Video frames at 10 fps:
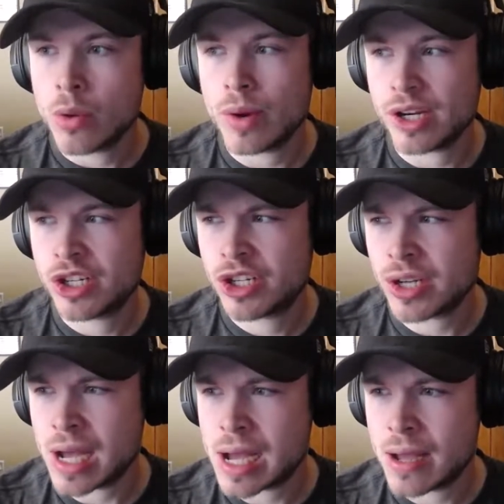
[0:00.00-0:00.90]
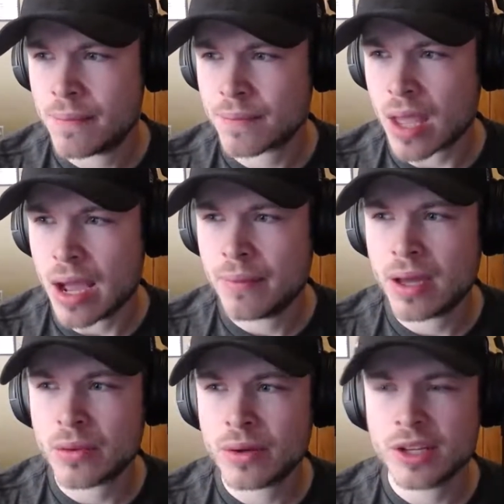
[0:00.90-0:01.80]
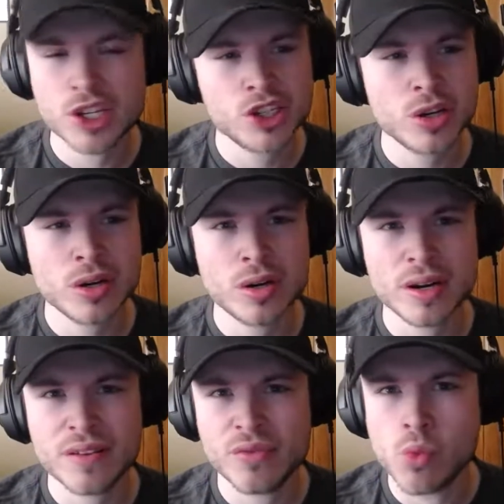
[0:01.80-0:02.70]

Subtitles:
which I'm not really sure if